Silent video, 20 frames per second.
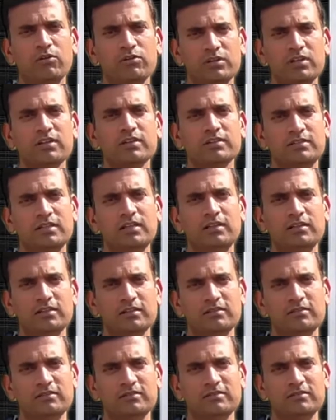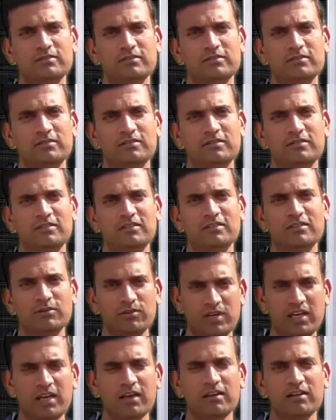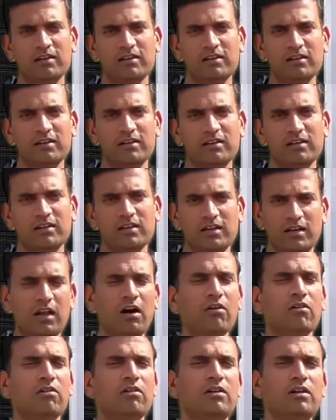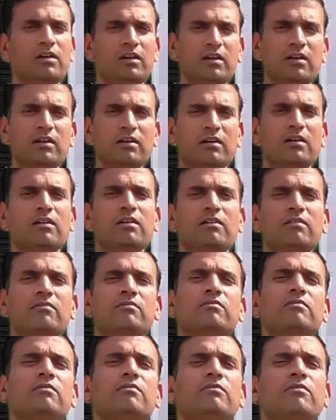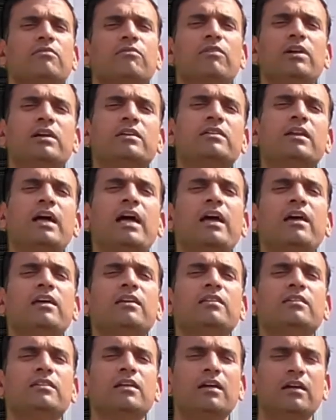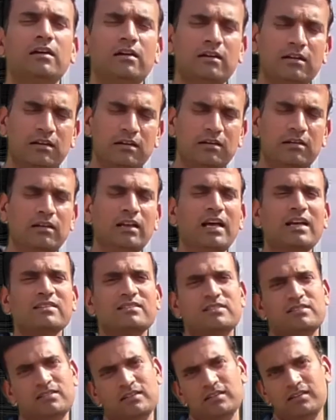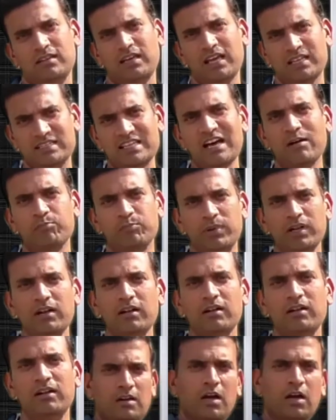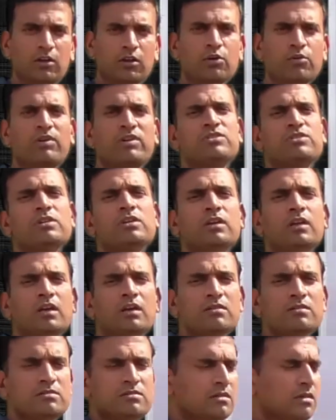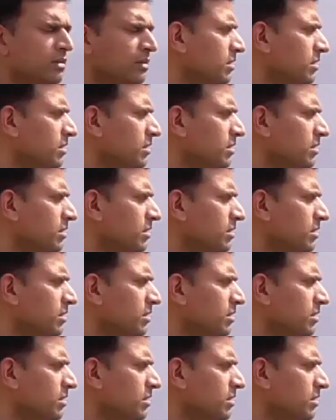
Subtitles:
out the result. Okay. Now we'll try the last example. Now the question is